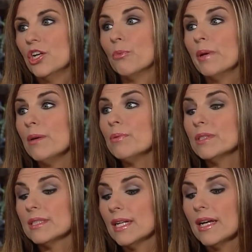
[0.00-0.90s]
You know, people
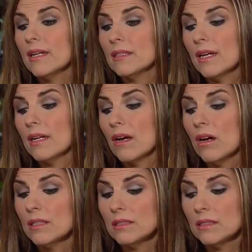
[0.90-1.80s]
today, Daddy,
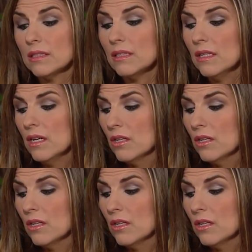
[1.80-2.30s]
honestly,